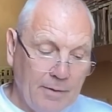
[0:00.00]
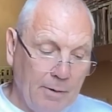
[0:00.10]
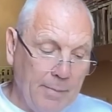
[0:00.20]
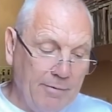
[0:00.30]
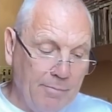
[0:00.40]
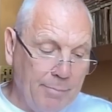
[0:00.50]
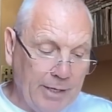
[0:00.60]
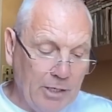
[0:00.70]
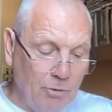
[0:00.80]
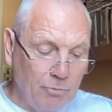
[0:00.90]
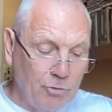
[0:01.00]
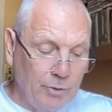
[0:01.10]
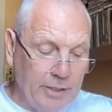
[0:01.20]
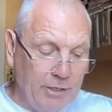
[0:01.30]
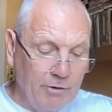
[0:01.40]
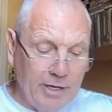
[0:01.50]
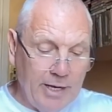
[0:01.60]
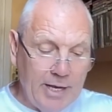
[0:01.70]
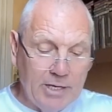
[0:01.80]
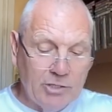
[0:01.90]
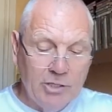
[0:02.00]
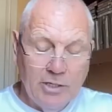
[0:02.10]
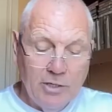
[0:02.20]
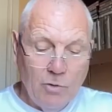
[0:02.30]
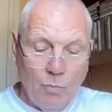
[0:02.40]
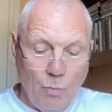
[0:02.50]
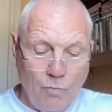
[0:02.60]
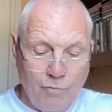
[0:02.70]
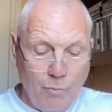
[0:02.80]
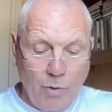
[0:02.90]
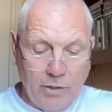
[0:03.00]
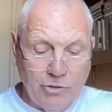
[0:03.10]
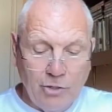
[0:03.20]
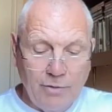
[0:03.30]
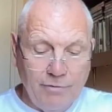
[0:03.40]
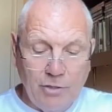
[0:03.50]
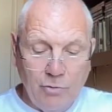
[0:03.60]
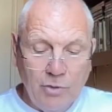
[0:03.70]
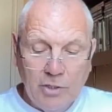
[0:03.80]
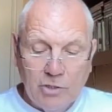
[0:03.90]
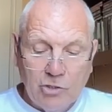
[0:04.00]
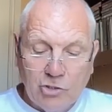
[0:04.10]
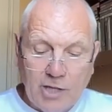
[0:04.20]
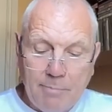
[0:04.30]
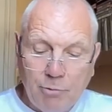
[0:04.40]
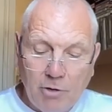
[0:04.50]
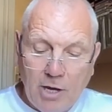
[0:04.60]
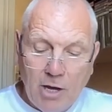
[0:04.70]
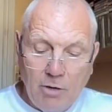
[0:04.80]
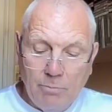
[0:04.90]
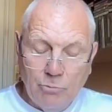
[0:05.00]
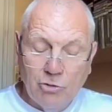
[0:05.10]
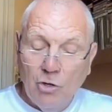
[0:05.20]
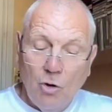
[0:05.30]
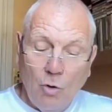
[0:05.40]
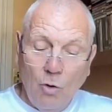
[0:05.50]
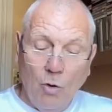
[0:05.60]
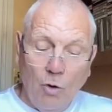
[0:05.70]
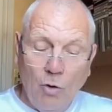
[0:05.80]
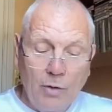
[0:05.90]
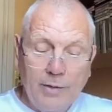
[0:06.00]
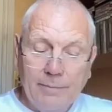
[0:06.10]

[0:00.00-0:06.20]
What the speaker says: I'm even picking up to a degree here's for one or two of you, separate homes. Or,